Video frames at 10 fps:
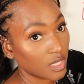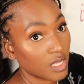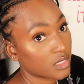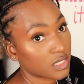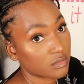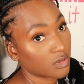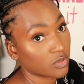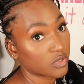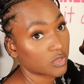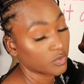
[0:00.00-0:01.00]
It
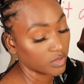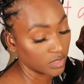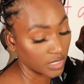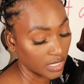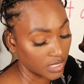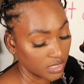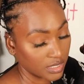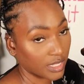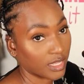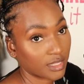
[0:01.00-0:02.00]
smells so good, guys.
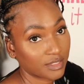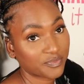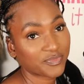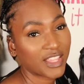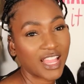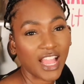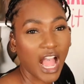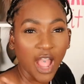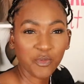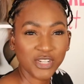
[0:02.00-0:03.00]
Like,
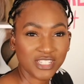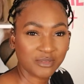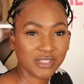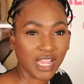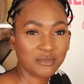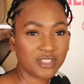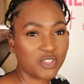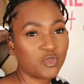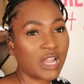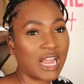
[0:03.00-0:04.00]
I wish sometimes that
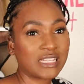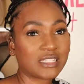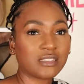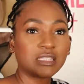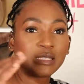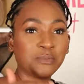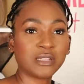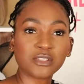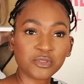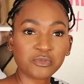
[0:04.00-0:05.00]
you guys can
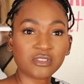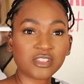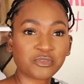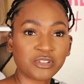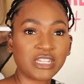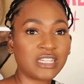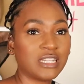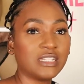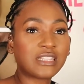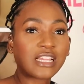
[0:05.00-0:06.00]
smell it through the screen
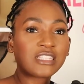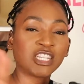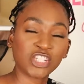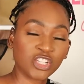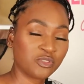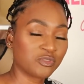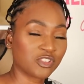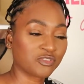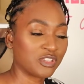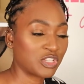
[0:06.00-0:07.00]
and like touch it through the
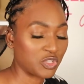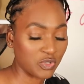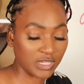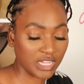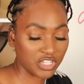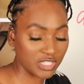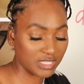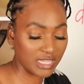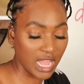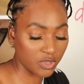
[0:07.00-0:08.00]
screen so you can actually
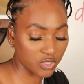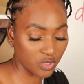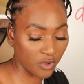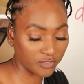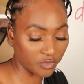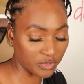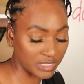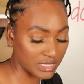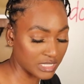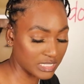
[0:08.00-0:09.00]
see how soft it
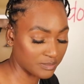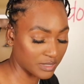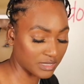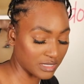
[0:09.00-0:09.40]
really is, but